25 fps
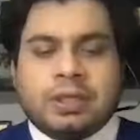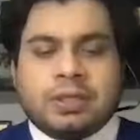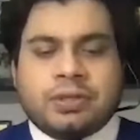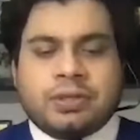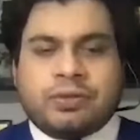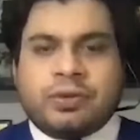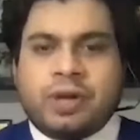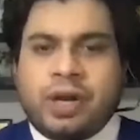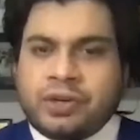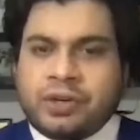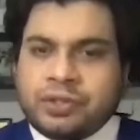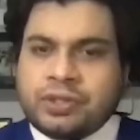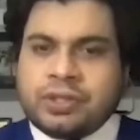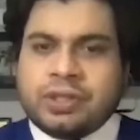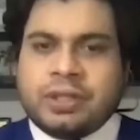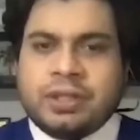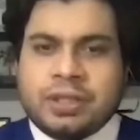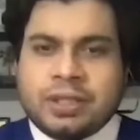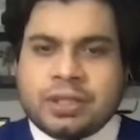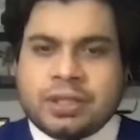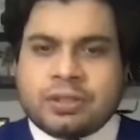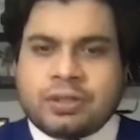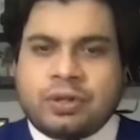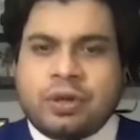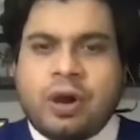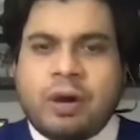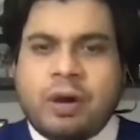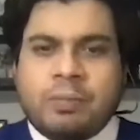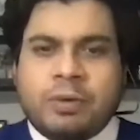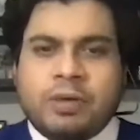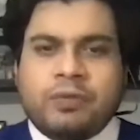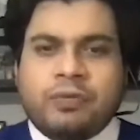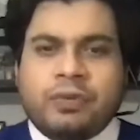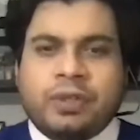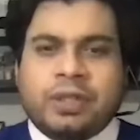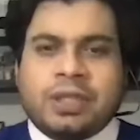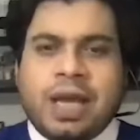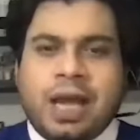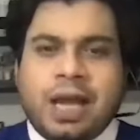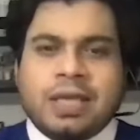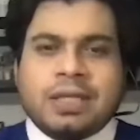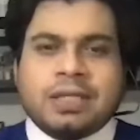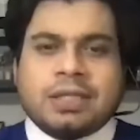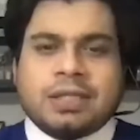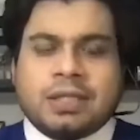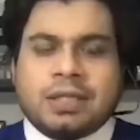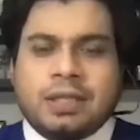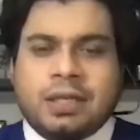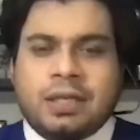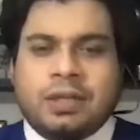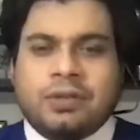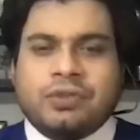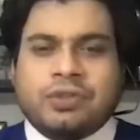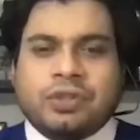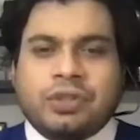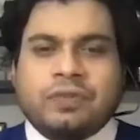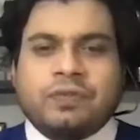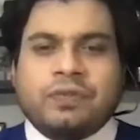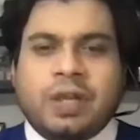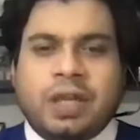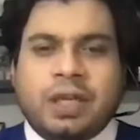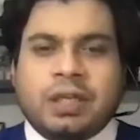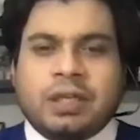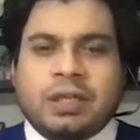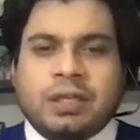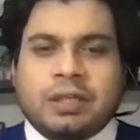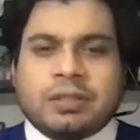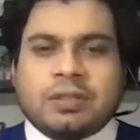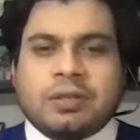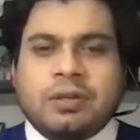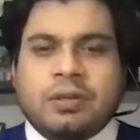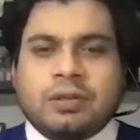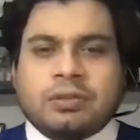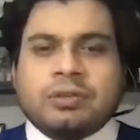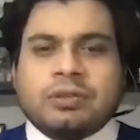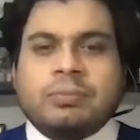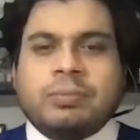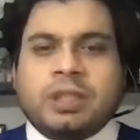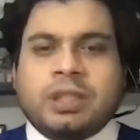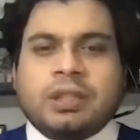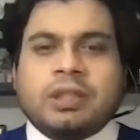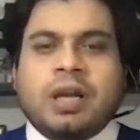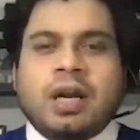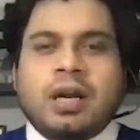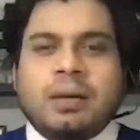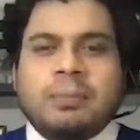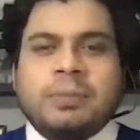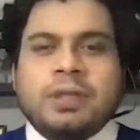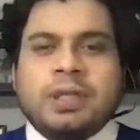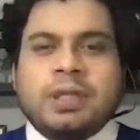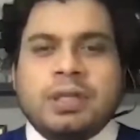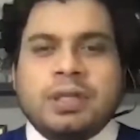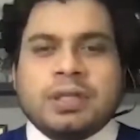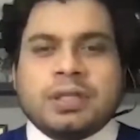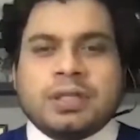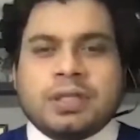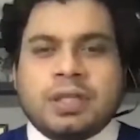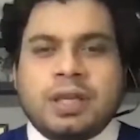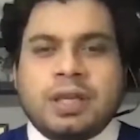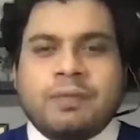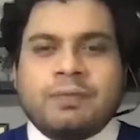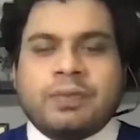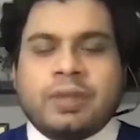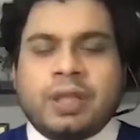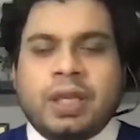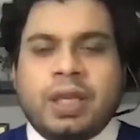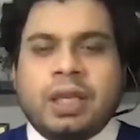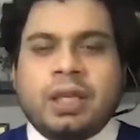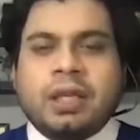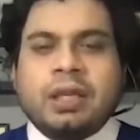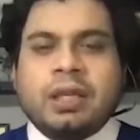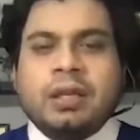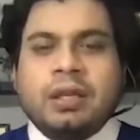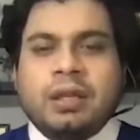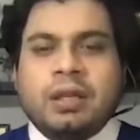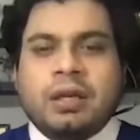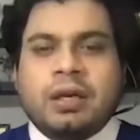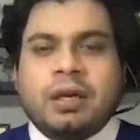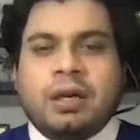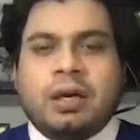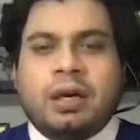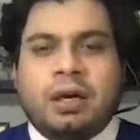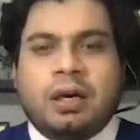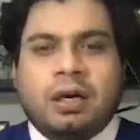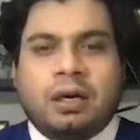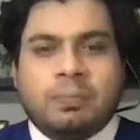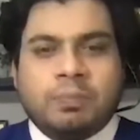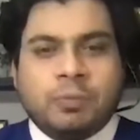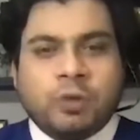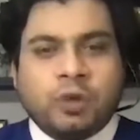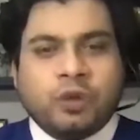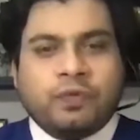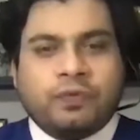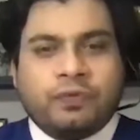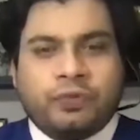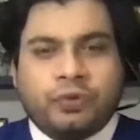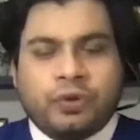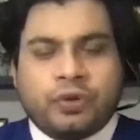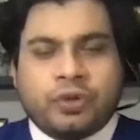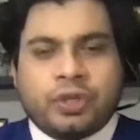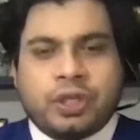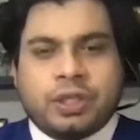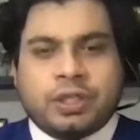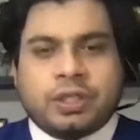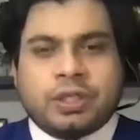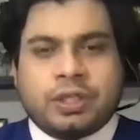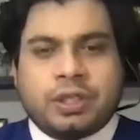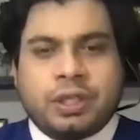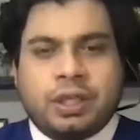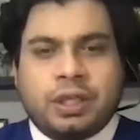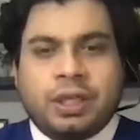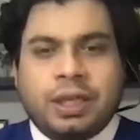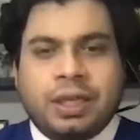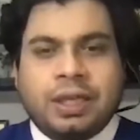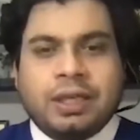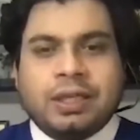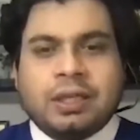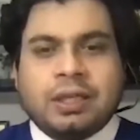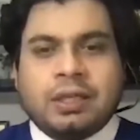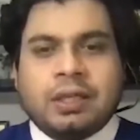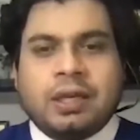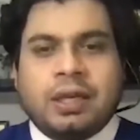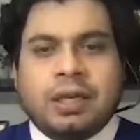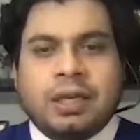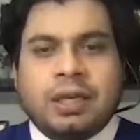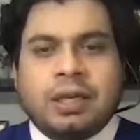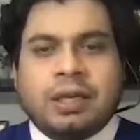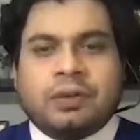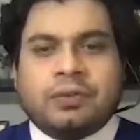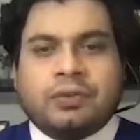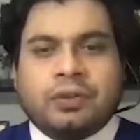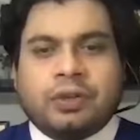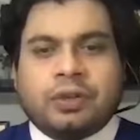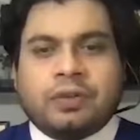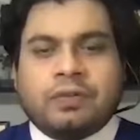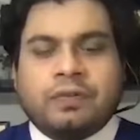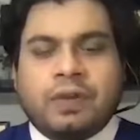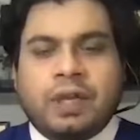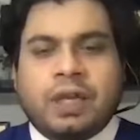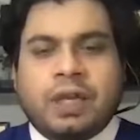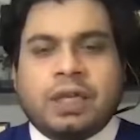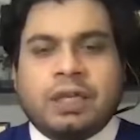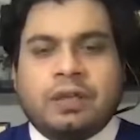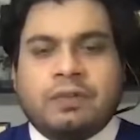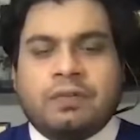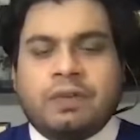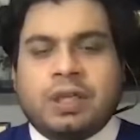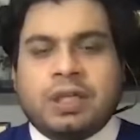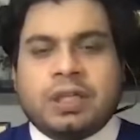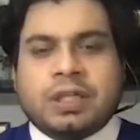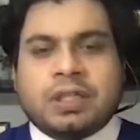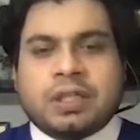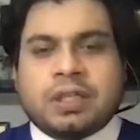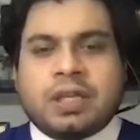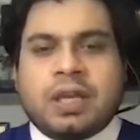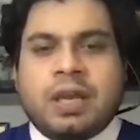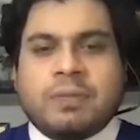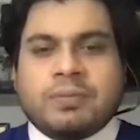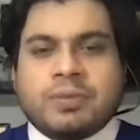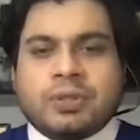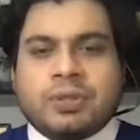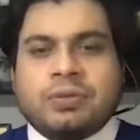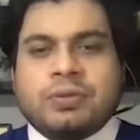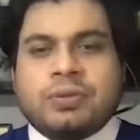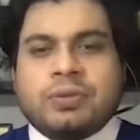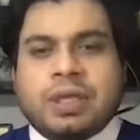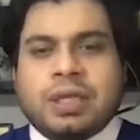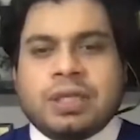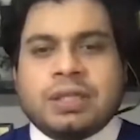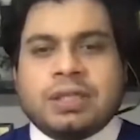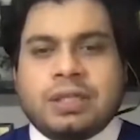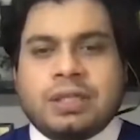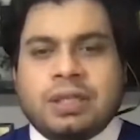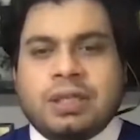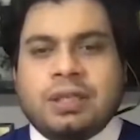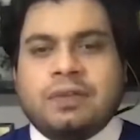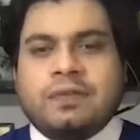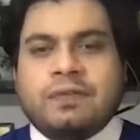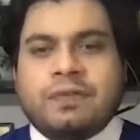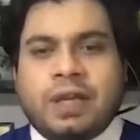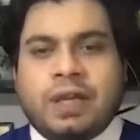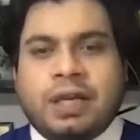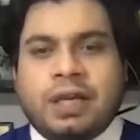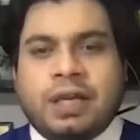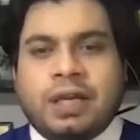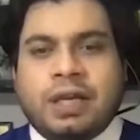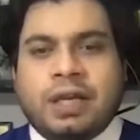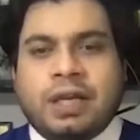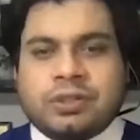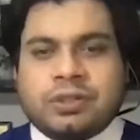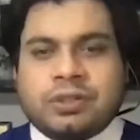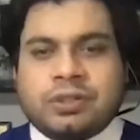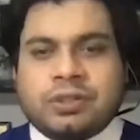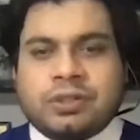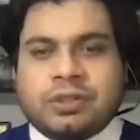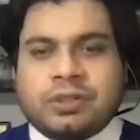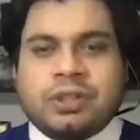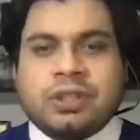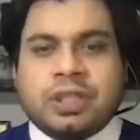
Uh, structural is common with ICE engine vehicles also, but thermal is something uh, more focused in electric vehicle when it comes to testing and validation.